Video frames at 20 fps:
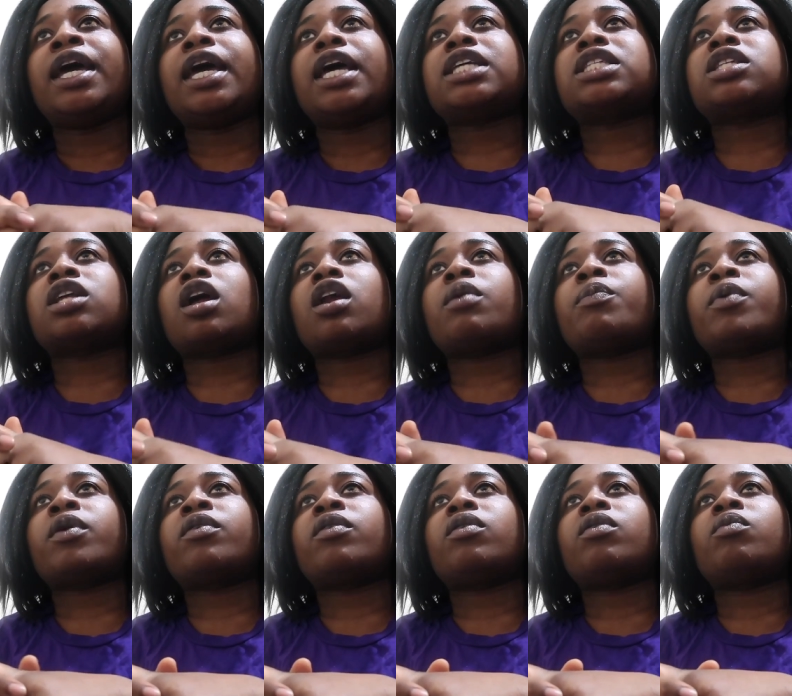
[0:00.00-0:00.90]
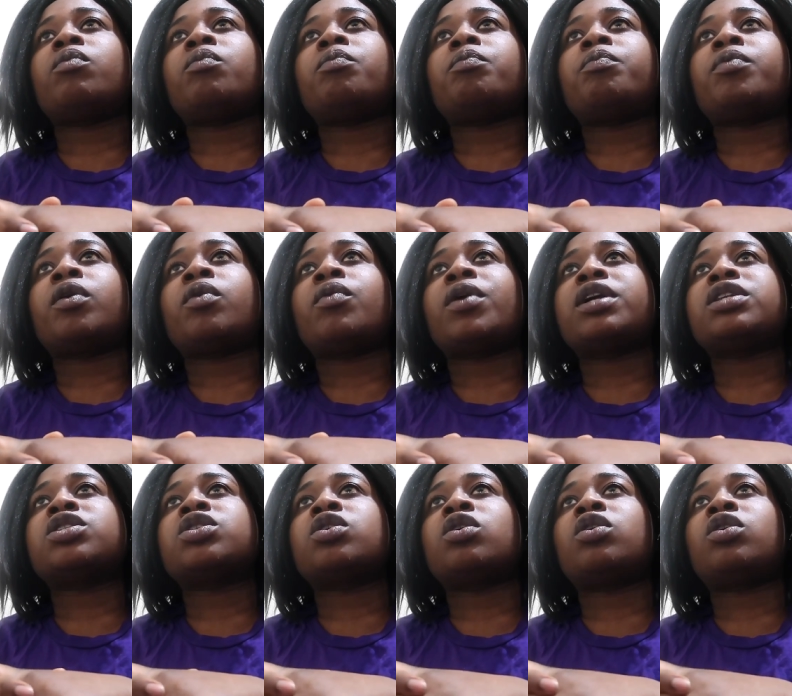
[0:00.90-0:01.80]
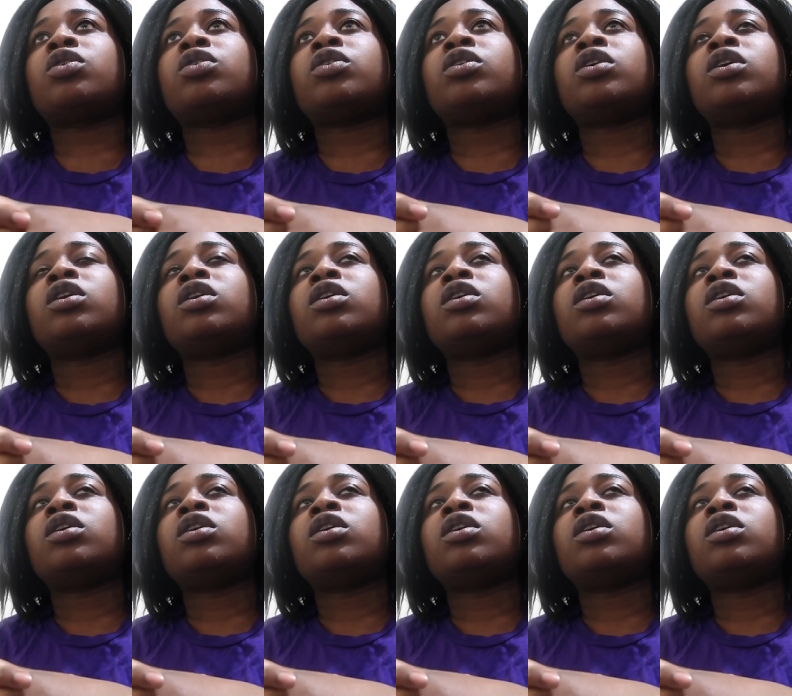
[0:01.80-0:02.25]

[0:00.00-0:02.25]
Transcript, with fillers: It's not a mm, parental